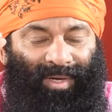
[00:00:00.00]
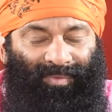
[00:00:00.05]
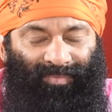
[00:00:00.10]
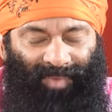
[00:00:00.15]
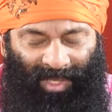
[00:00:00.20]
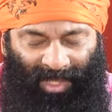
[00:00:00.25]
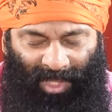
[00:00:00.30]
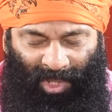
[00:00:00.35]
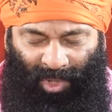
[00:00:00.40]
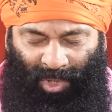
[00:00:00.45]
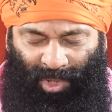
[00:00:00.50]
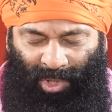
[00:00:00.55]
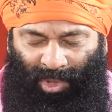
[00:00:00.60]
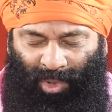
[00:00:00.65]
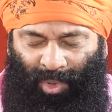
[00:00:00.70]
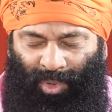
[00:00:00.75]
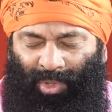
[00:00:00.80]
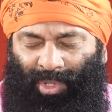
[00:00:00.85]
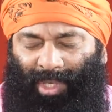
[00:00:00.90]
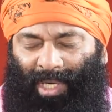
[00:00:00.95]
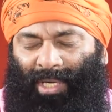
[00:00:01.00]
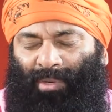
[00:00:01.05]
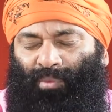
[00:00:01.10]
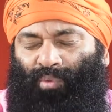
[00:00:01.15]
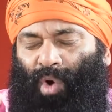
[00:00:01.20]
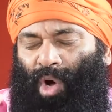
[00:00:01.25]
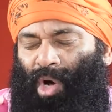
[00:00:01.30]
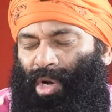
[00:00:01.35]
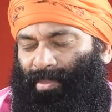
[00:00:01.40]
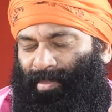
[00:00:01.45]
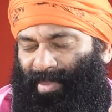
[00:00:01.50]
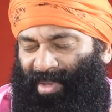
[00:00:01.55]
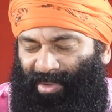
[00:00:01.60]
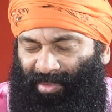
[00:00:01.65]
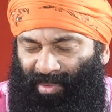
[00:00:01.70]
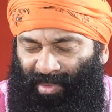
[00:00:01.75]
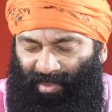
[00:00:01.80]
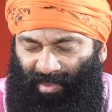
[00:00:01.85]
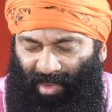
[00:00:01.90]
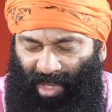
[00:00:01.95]
When the Ukraine war
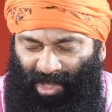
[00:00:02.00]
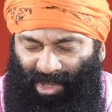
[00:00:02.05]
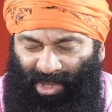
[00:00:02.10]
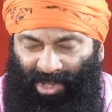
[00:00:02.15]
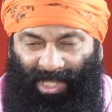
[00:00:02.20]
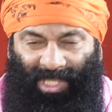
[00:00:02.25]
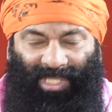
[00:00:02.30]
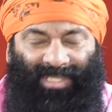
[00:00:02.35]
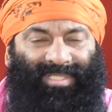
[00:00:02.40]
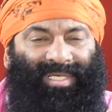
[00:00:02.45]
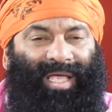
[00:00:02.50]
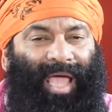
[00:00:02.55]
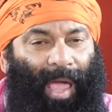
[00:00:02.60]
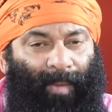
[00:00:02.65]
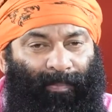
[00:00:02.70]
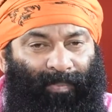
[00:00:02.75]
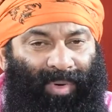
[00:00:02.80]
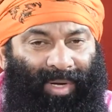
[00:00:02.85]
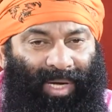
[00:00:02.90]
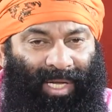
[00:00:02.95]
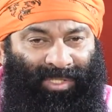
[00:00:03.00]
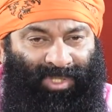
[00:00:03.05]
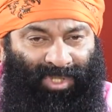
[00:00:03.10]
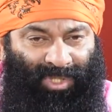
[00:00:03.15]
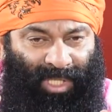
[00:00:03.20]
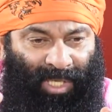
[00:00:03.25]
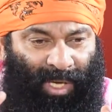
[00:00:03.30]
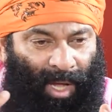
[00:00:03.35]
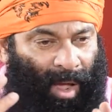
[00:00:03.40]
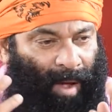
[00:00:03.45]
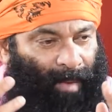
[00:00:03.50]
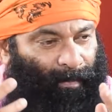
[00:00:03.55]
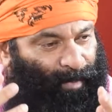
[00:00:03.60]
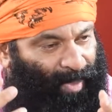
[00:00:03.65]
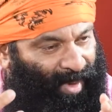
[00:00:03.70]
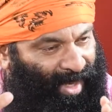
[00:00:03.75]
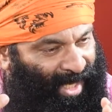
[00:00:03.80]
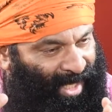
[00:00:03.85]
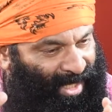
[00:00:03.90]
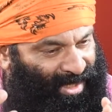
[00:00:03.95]
between Russias happened, I said,
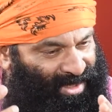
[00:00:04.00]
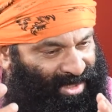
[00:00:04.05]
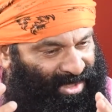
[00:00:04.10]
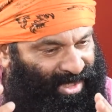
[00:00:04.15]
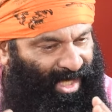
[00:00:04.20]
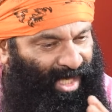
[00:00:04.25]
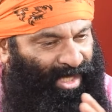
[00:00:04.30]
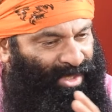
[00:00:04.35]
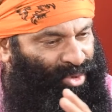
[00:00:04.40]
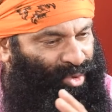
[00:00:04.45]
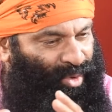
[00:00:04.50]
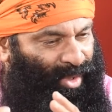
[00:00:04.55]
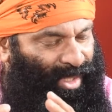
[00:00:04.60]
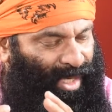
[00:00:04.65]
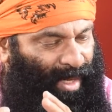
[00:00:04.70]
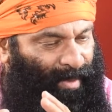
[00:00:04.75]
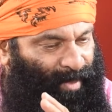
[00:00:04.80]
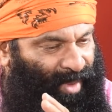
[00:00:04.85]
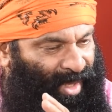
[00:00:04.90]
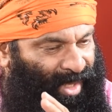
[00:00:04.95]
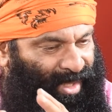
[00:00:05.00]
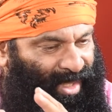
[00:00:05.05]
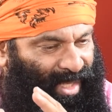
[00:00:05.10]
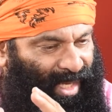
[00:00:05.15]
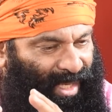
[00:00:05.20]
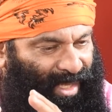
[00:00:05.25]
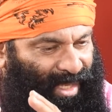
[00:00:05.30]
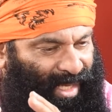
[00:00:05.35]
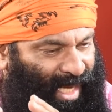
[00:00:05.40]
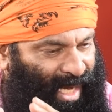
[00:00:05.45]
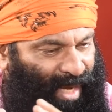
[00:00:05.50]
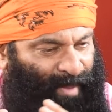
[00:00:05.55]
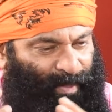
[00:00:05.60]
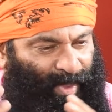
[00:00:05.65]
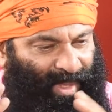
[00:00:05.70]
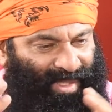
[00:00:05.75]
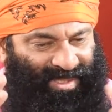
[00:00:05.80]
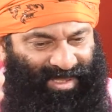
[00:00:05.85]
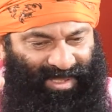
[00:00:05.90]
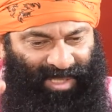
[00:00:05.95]
please NATO and America keep
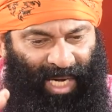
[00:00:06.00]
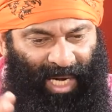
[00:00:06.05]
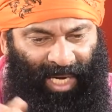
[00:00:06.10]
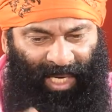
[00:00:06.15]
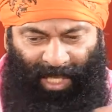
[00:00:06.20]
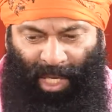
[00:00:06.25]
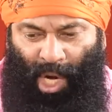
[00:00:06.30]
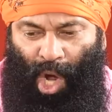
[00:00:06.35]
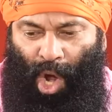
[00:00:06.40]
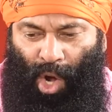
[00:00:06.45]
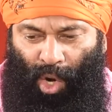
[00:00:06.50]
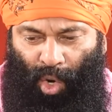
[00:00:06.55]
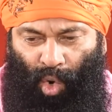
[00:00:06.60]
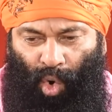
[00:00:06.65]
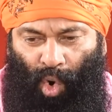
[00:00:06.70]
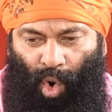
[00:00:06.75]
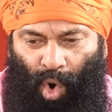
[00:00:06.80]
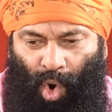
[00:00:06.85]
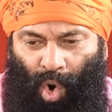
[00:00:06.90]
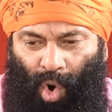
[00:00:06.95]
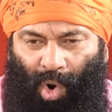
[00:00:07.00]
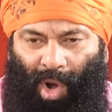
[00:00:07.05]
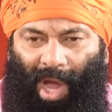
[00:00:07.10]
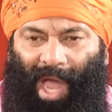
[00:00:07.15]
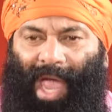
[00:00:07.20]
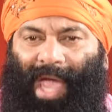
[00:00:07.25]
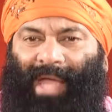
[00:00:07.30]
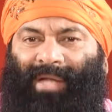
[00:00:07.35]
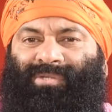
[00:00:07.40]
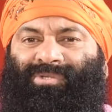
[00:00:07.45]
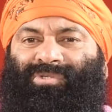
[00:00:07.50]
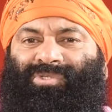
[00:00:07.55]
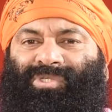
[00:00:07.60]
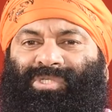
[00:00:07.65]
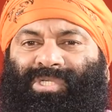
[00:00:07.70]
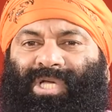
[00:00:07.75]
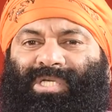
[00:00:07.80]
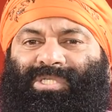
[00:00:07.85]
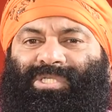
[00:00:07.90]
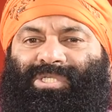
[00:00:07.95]
aside, go
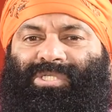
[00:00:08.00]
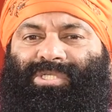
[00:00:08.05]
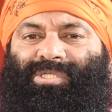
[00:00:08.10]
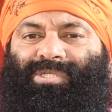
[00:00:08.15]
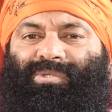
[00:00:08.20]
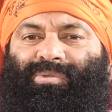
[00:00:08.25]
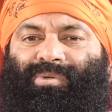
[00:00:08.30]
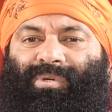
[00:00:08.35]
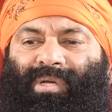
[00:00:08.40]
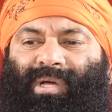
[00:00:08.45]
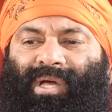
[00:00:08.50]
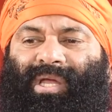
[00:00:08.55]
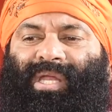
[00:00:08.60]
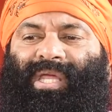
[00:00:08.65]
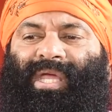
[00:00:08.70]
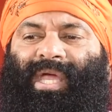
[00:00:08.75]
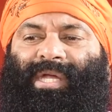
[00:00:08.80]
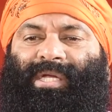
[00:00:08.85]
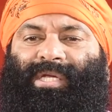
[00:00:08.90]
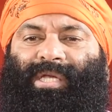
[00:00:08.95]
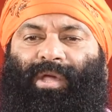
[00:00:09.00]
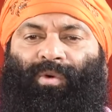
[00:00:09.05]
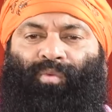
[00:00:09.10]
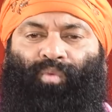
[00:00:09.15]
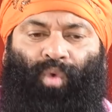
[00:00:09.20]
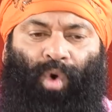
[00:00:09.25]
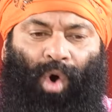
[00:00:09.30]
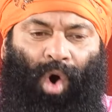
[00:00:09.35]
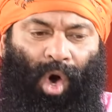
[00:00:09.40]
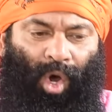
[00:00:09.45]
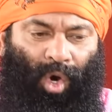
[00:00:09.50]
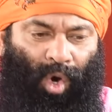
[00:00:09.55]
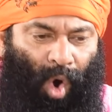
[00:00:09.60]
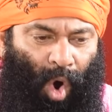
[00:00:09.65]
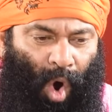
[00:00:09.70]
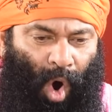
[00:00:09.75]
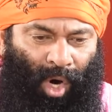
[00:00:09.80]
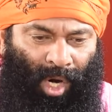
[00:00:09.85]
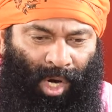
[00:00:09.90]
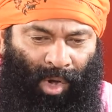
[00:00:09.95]
and just create a war
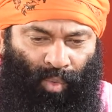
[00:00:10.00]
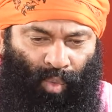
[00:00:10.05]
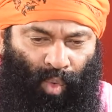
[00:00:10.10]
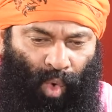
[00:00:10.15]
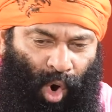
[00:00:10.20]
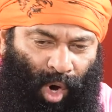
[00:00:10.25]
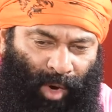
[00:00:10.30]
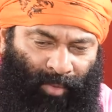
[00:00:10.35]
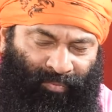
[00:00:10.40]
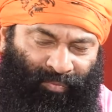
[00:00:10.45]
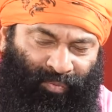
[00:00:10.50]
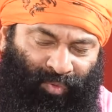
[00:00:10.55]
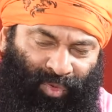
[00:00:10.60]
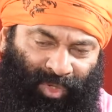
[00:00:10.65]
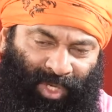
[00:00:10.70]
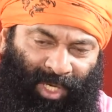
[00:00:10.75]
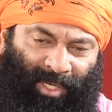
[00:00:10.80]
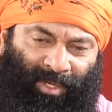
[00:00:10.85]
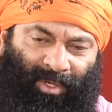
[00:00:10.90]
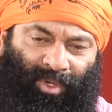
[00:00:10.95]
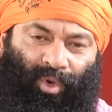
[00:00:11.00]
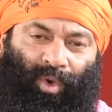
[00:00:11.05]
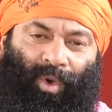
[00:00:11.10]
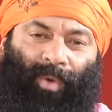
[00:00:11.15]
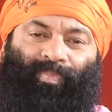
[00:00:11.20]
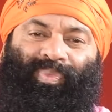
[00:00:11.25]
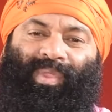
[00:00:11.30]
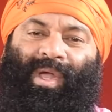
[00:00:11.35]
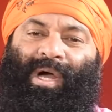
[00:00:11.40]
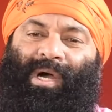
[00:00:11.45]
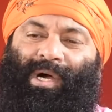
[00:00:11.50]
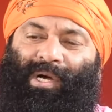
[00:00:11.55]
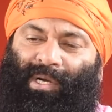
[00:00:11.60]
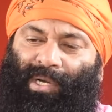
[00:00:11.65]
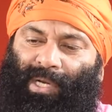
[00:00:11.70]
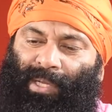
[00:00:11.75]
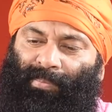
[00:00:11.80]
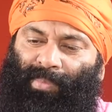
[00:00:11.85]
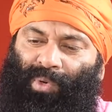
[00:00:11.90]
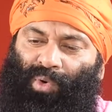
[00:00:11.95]
on a war footing to
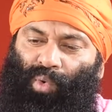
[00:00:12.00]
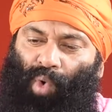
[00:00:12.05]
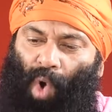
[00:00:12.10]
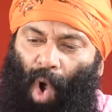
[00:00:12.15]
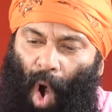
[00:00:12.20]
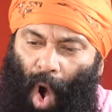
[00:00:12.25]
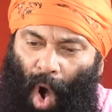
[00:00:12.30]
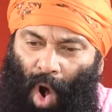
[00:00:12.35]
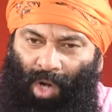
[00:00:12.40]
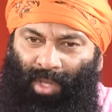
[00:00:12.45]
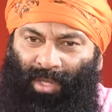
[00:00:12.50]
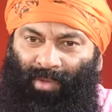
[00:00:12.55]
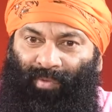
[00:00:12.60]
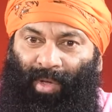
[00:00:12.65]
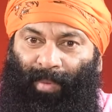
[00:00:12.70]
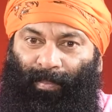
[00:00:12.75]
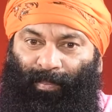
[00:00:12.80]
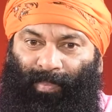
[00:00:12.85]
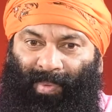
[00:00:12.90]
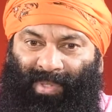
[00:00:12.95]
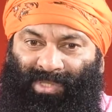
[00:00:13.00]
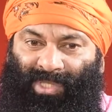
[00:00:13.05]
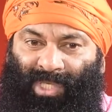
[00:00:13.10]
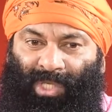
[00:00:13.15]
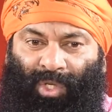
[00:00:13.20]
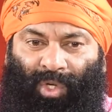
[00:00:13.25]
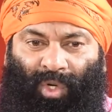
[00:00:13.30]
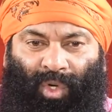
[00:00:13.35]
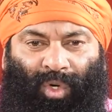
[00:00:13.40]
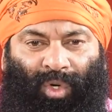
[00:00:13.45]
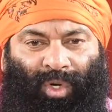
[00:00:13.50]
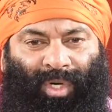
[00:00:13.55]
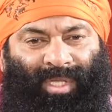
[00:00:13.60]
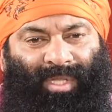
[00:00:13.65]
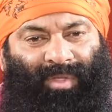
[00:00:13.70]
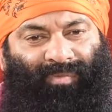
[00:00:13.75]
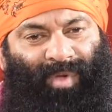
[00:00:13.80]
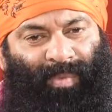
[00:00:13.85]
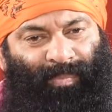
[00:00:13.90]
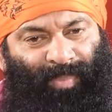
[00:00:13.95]
remove all the weapons, including
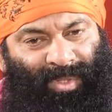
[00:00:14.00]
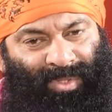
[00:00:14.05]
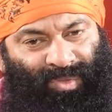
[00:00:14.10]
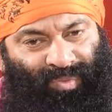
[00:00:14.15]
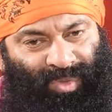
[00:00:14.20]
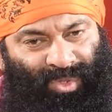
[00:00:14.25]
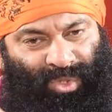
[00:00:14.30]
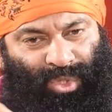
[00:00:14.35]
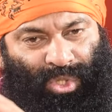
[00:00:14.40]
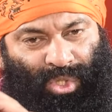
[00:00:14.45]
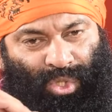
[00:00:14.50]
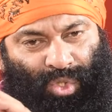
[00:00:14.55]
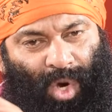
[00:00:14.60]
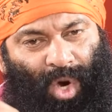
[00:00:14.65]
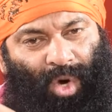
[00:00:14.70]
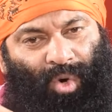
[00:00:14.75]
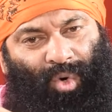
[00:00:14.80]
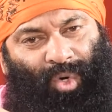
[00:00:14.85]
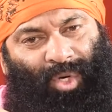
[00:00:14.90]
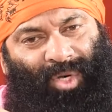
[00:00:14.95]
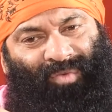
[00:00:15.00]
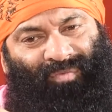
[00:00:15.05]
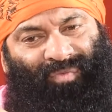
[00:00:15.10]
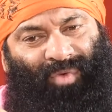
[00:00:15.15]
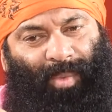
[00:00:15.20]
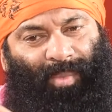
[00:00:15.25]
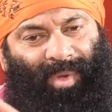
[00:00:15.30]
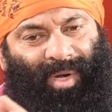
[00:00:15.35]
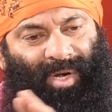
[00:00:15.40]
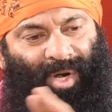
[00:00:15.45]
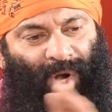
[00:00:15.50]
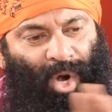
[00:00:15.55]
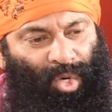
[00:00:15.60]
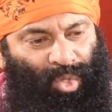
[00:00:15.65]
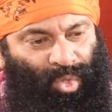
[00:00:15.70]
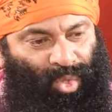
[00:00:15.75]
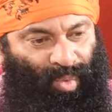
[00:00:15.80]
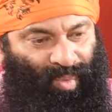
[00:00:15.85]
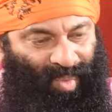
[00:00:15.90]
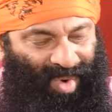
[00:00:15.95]
the weapons which you are holding from
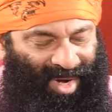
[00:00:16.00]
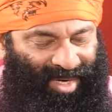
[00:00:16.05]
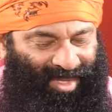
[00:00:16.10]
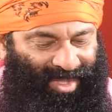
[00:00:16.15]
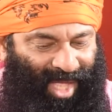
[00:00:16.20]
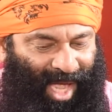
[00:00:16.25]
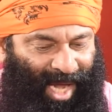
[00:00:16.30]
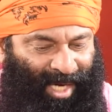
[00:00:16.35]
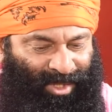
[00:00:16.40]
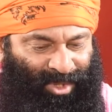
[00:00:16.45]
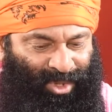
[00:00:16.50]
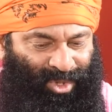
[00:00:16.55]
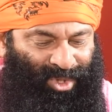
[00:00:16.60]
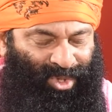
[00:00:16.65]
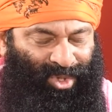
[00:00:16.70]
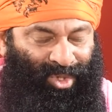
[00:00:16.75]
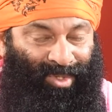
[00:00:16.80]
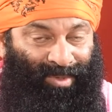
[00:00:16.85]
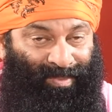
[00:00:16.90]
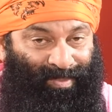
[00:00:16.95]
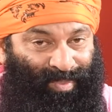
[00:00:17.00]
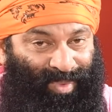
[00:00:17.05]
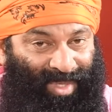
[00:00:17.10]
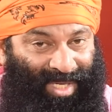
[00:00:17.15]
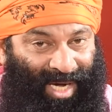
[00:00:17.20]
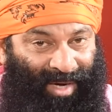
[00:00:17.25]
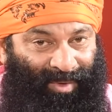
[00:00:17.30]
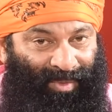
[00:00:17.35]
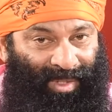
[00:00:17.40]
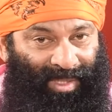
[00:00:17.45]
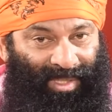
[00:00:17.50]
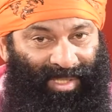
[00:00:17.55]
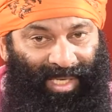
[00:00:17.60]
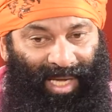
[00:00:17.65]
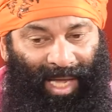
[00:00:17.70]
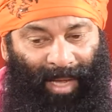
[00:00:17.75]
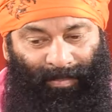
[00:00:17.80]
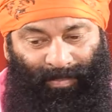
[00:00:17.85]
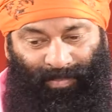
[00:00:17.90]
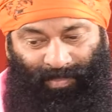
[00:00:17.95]
around the world. That should be our
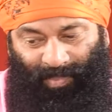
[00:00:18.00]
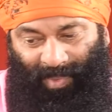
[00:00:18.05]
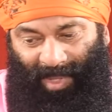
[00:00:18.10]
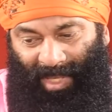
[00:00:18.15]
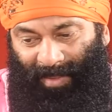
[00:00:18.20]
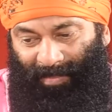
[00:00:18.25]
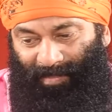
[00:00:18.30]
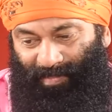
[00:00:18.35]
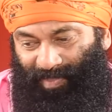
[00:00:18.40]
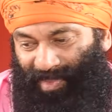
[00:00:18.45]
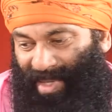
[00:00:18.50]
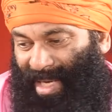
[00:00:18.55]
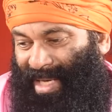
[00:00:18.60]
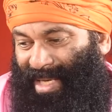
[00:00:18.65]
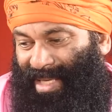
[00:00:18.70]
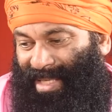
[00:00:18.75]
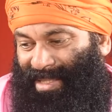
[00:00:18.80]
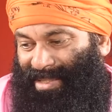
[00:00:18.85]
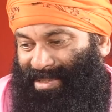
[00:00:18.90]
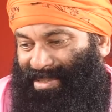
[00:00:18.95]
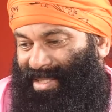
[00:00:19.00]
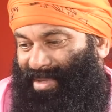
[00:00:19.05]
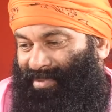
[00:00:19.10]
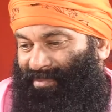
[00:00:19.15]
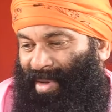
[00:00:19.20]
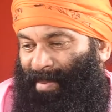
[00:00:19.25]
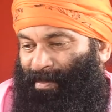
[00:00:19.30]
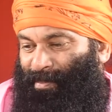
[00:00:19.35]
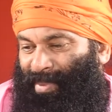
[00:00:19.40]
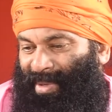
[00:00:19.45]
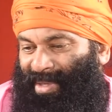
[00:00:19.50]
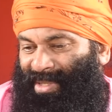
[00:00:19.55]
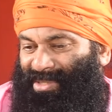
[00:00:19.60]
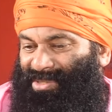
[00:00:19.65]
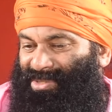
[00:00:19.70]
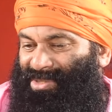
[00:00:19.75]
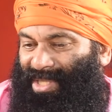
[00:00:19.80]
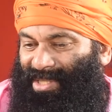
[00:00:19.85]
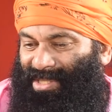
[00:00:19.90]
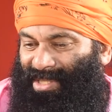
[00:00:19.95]
campaign. The weapon
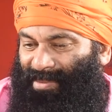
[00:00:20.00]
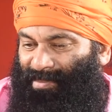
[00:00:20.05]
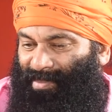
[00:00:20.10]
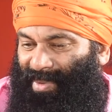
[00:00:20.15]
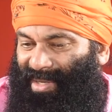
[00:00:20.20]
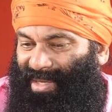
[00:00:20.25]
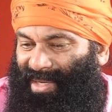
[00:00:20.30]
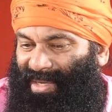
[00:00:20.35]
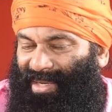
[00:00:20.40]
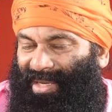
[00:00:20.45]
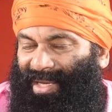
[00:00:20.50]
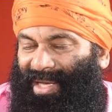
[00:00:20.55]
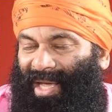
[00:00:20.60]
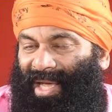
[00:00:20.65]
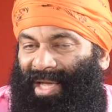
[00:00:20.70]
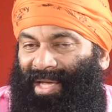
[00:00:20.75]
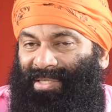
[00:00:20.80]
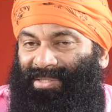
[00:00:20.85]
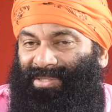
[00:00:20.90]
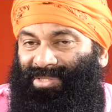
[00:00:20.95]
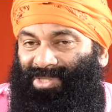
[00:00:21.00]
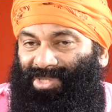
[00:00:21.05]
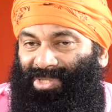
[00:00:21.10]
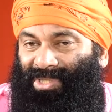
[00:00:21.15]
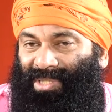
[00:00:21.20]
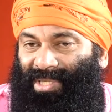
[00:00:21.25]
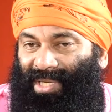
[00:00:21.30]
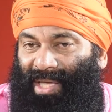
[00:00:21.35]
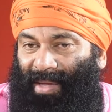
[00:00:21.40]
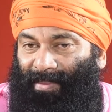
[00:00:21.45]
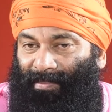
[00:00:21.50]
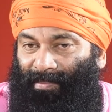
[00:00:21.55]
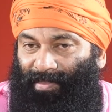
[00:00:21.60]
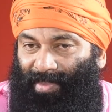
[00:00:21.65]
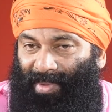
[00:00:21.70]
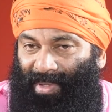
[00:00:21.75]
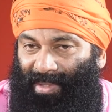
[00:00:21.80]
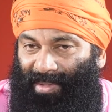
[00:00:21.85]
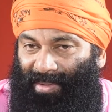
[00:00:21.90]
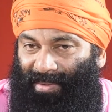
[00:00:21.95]
is nothing but a hate
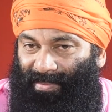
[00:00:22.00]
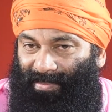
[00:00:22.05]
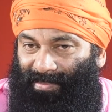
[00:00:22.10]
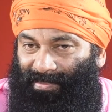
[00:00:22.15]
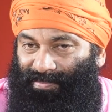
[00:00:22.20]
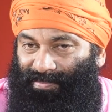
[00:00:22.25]
campaign.